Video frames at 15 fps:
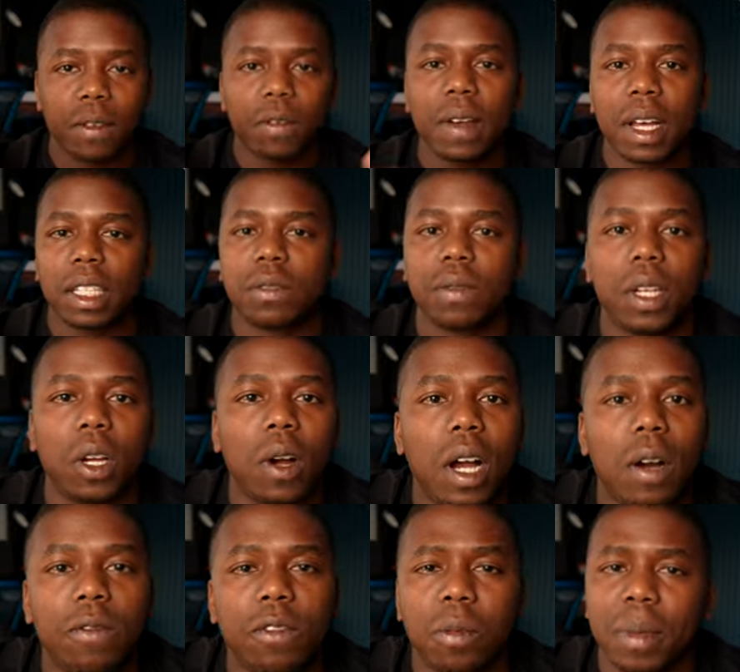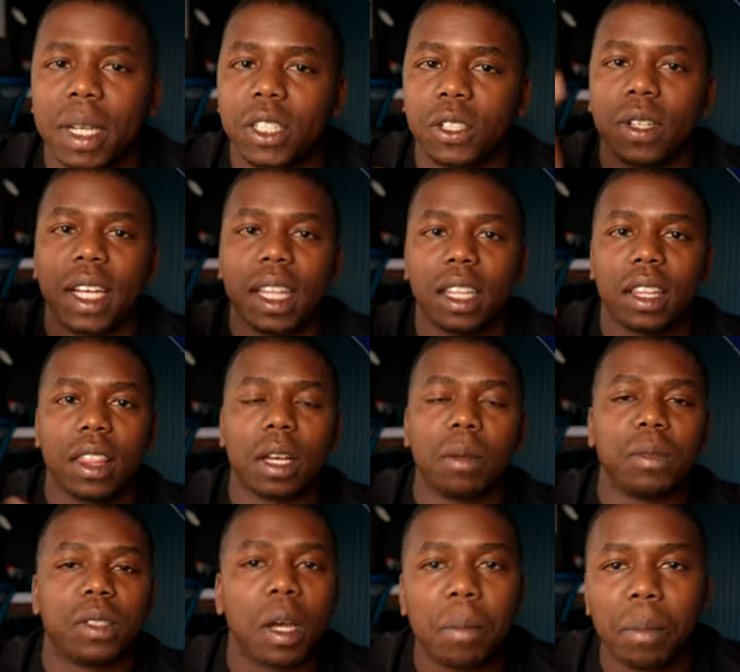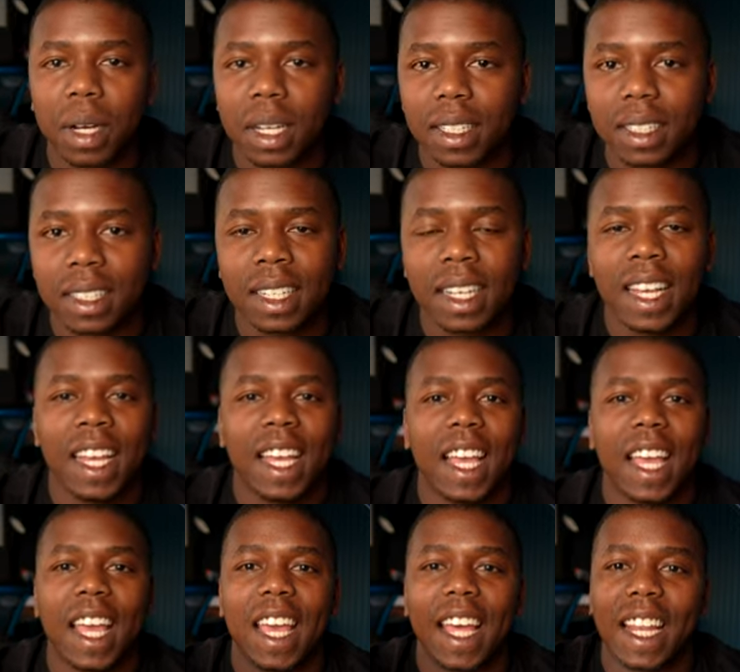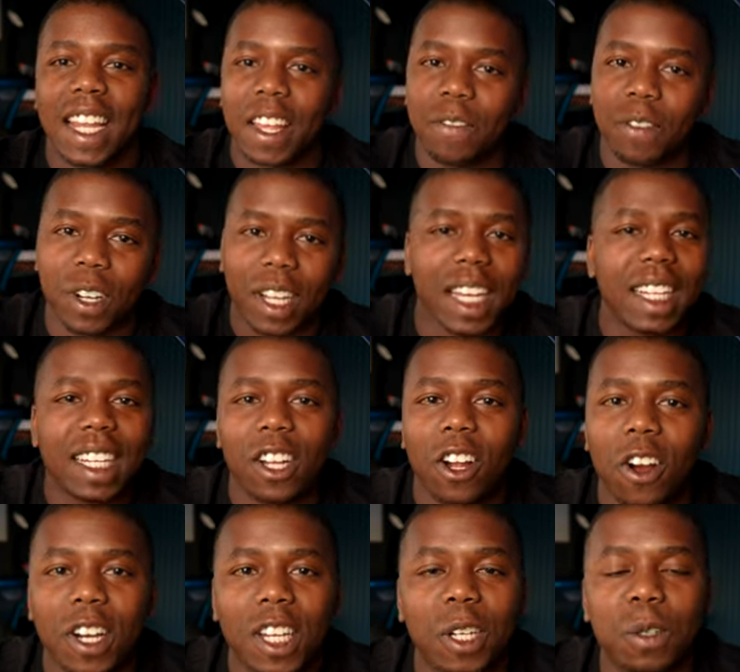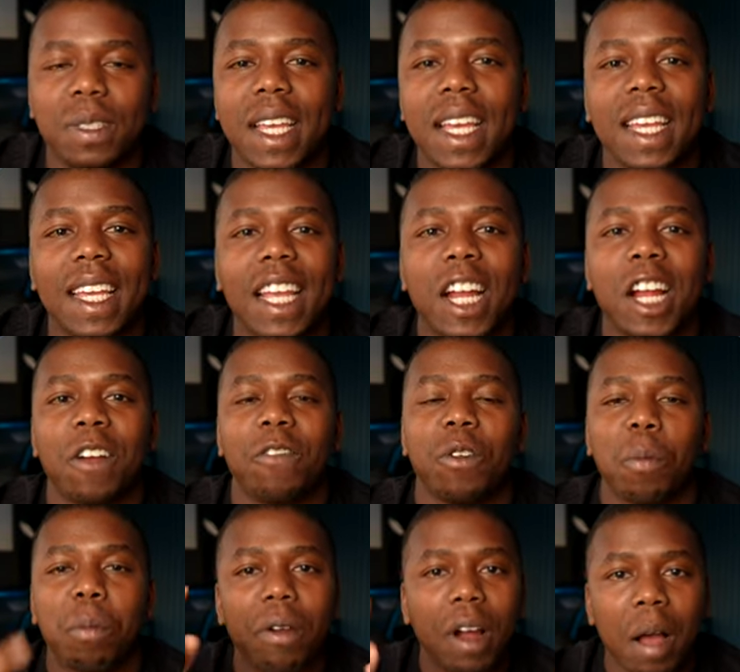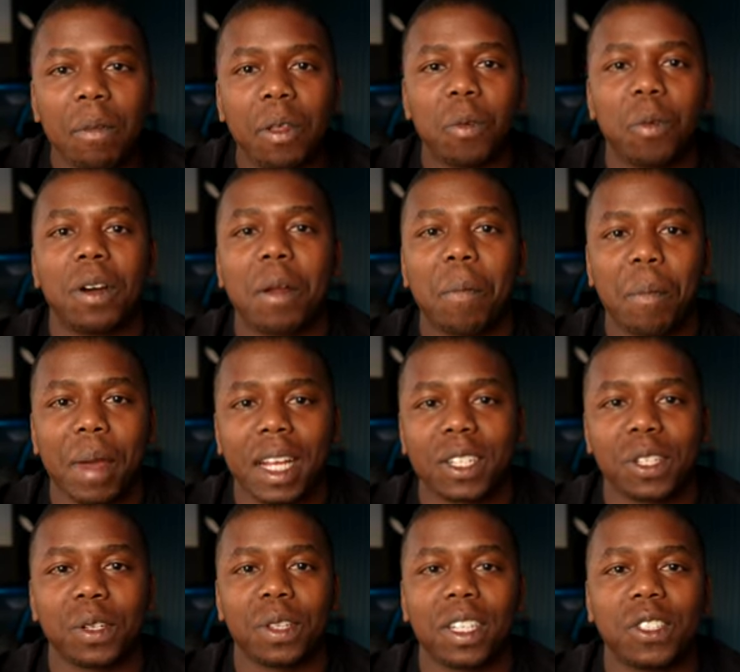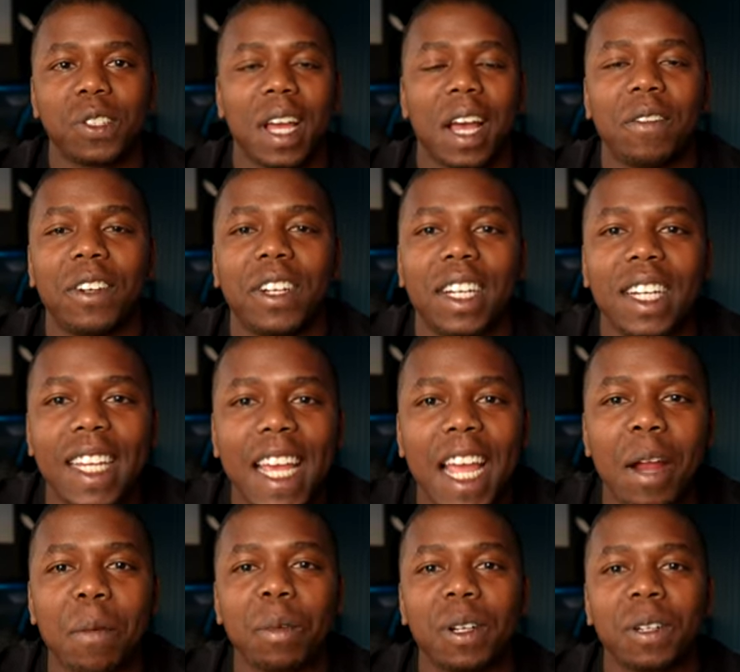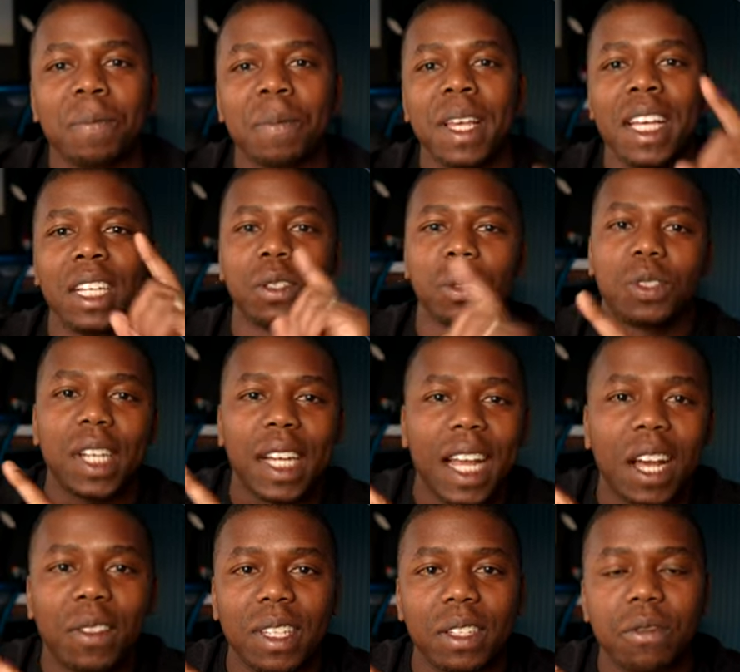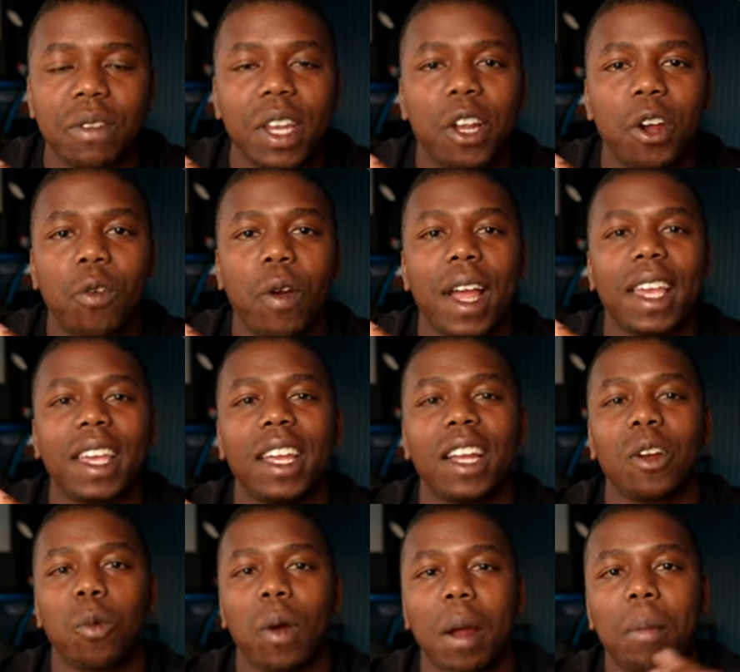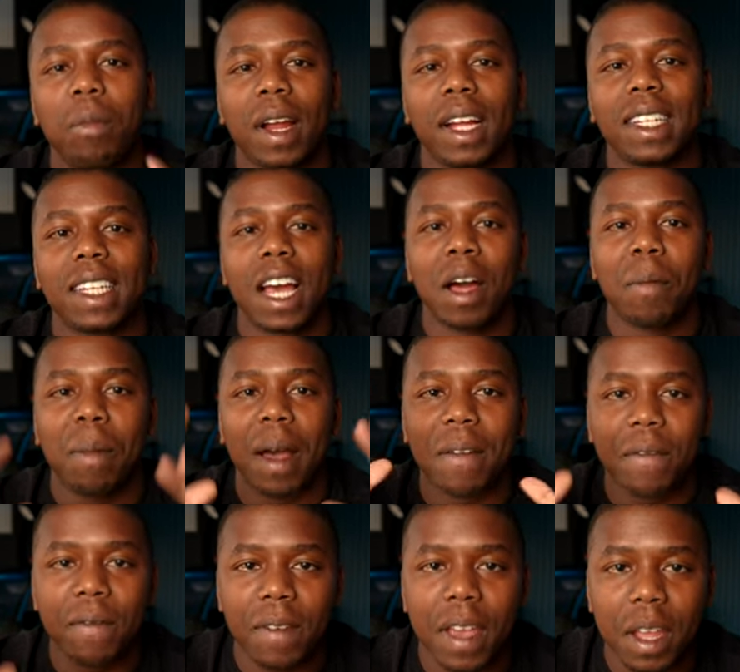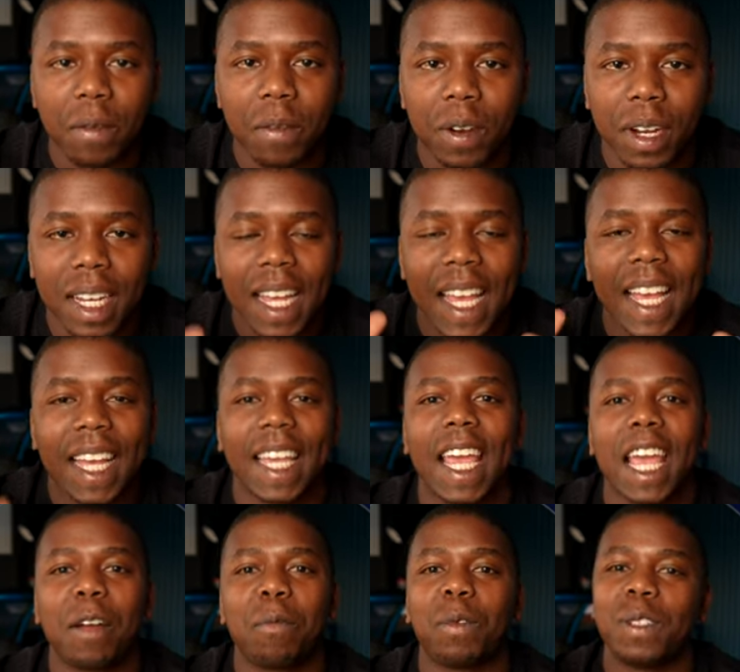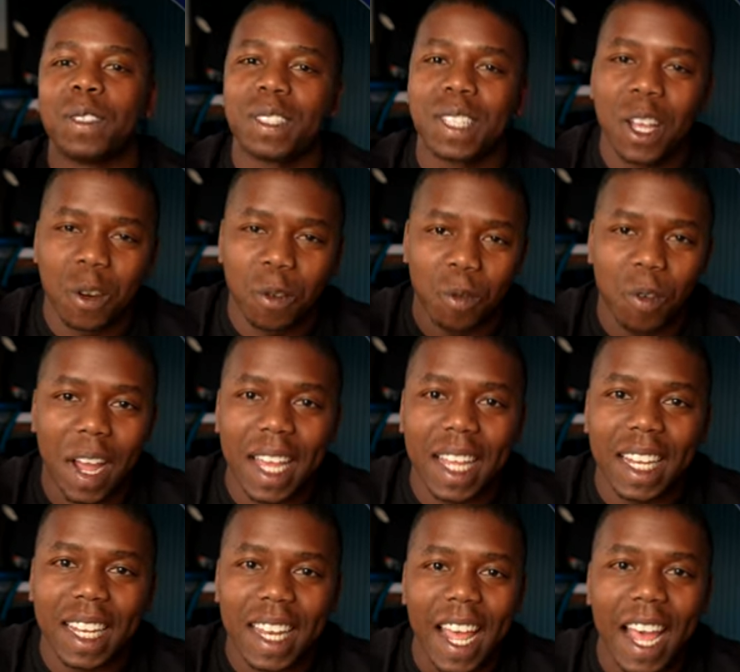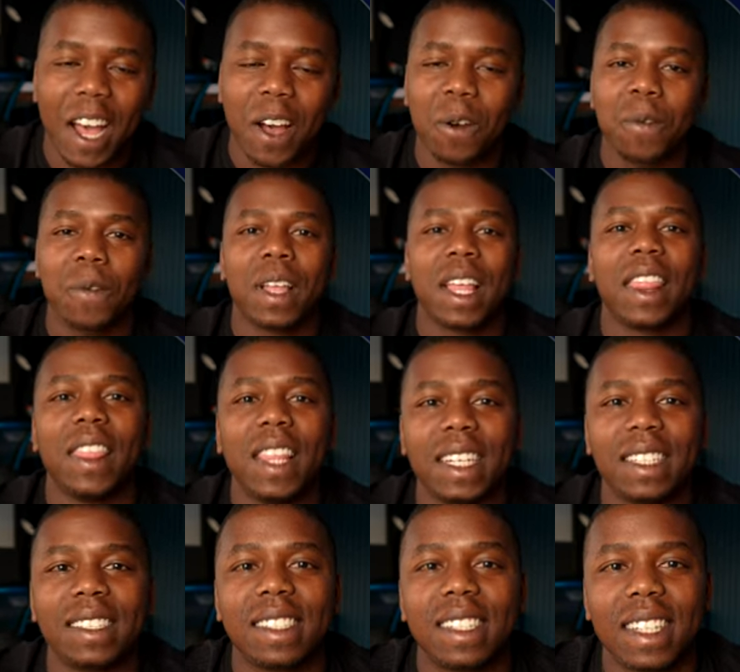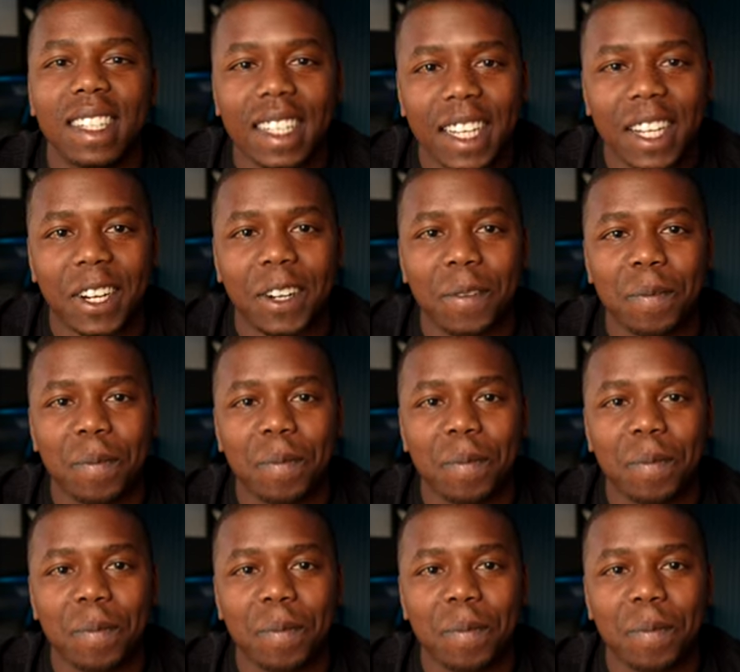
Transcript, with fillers: found this video helpful, make sure you hit the thumbs up button. And if you're getting your audio taken care of, you probably wanna make sure that you have a good camera. So check out this video right here where I break down my favorite cameras right now this year.